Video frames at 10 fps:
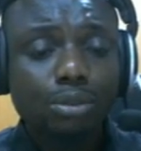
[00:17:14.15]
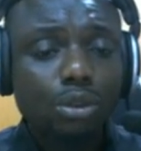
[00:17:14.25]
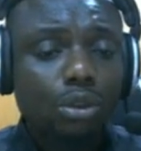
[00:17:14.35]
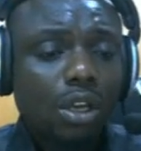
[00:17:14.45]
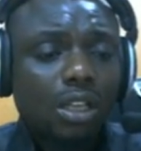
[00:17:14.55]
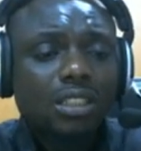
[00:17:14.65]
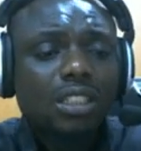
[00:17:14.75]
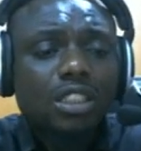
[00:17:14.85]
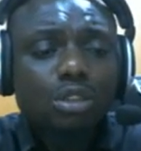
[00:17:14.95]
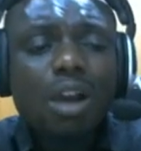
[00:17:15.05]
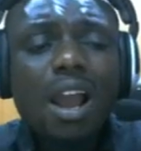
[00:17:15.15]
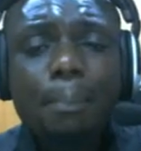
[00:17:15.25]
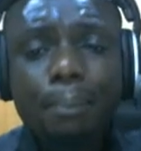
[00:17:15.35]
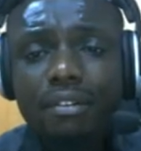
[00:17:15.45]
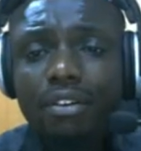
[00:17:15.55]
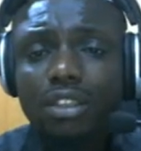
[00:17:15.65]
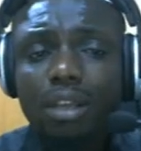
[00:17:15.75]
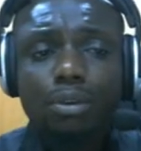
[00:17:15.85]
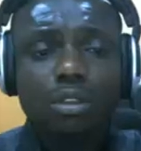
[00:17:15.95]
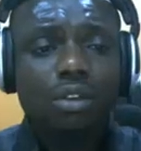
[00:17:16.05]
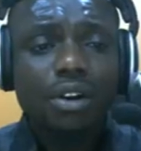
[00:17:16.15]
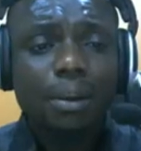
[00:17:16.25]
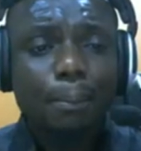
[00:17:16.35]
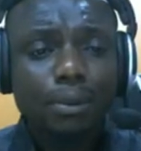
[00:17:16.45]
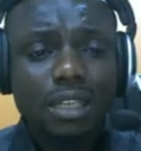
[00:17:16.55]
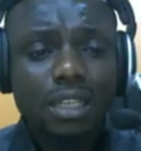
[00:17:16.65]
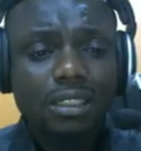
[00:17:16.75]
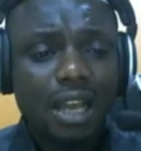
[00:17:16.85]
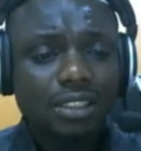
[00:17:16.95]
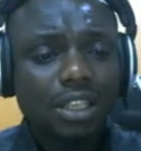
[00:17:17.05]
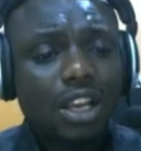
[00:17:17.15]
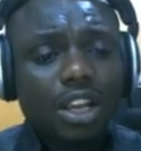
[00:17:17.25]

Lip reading: So this is why pivot table is very important, guys.